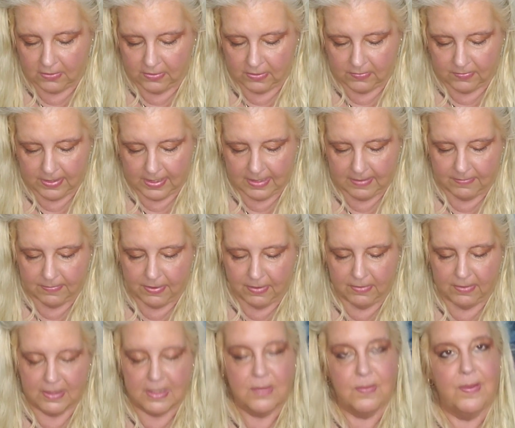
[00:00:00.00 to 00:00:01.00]
of the reading
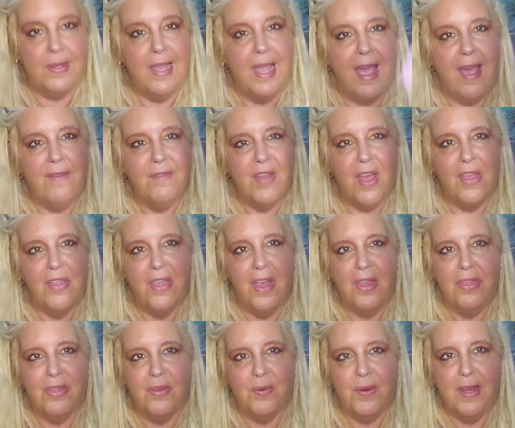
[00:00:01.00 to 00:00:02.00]
bonus, we have
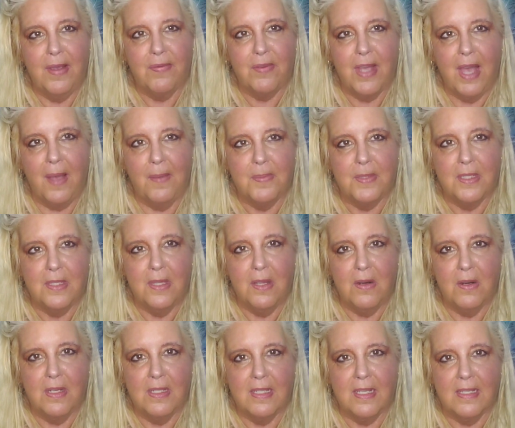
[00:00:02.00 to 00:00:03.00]
the Three of Cups.
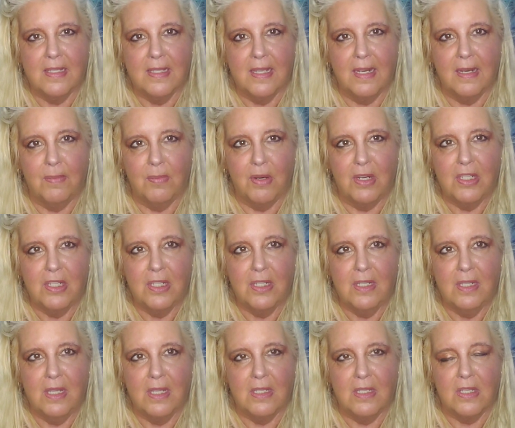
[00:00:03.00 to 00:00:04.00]
There is a
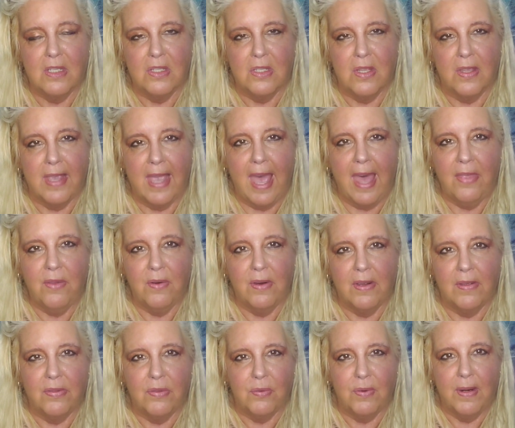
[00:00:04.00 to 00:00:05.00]
celebration. This is a gathering
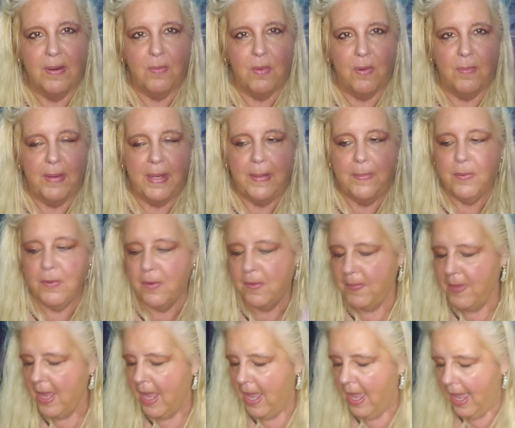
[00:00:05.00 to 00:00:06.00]
of three or more people.
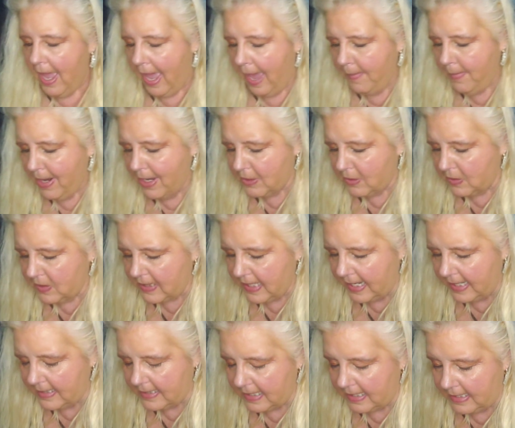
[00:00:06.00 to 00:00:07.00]
I'm not going to
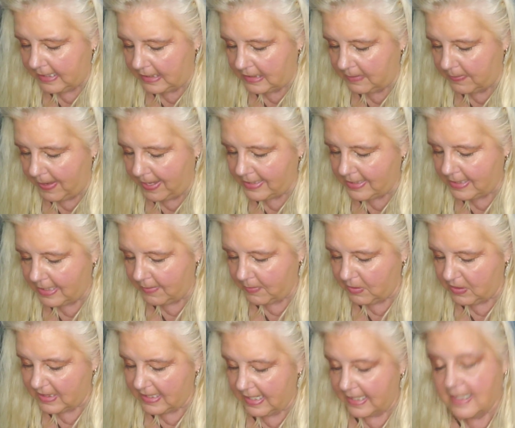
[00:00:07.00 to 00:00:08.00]
say it's unexpected. I'm
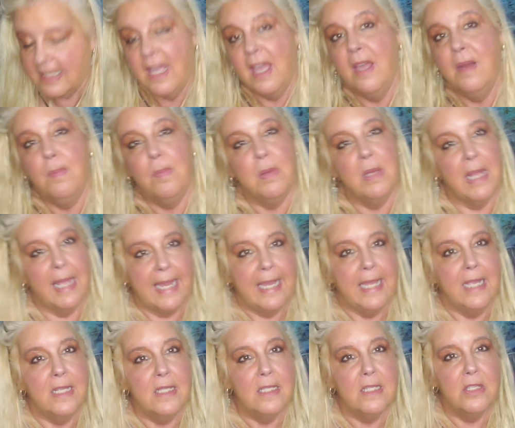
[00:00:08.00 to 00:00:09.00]
going to say it's
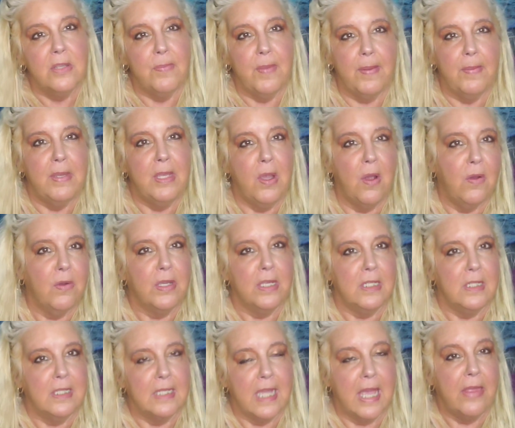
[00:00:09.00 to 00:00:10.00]
unplanned. So maybe you all get
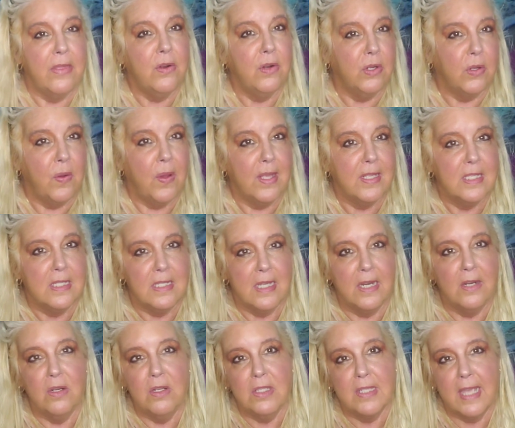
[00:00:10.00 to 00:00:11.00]
together and go out to
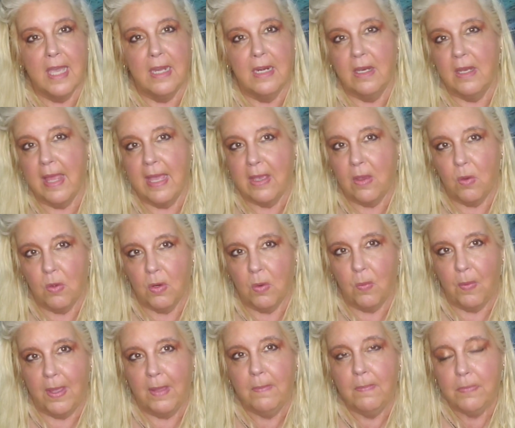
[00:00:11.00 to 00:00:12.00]
dinner. It's kind of like on a
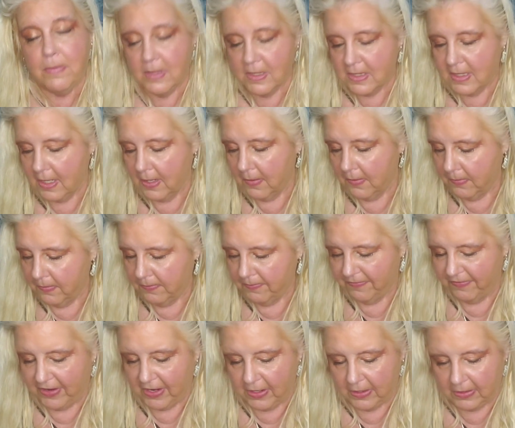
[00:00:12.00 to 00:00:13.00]
whim. So
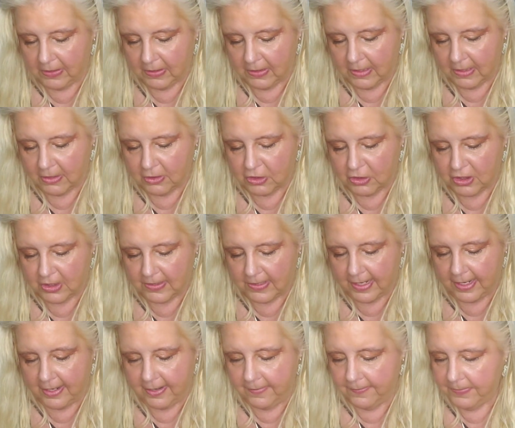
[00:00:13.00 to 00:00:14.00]
very good energy
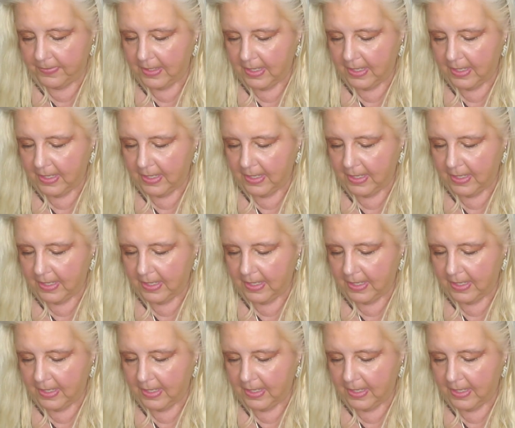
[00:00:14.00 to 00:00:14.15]
there.